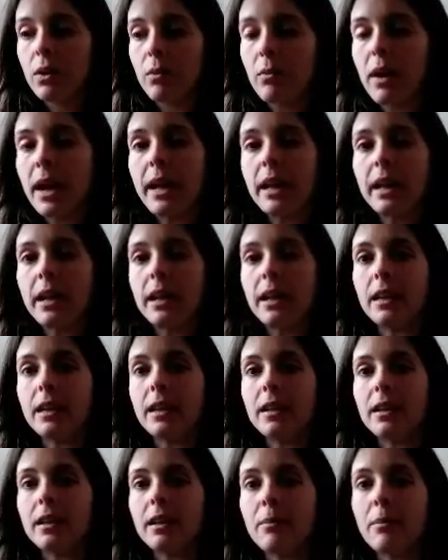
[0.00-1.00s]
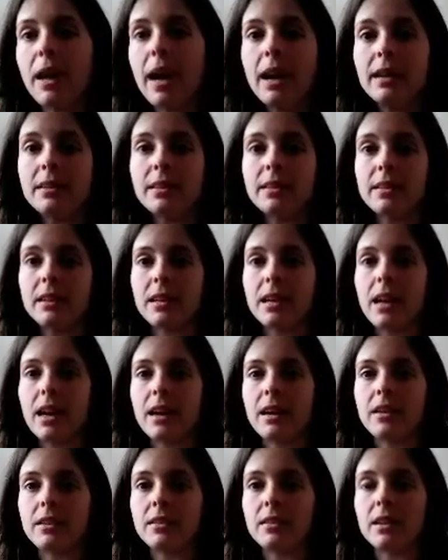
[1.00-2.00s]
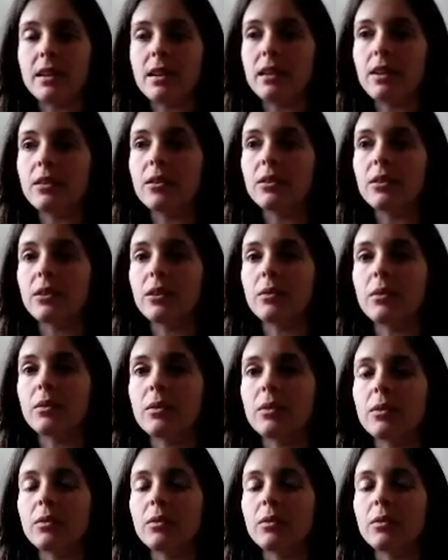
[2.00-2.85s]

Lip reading: my capacity as a healer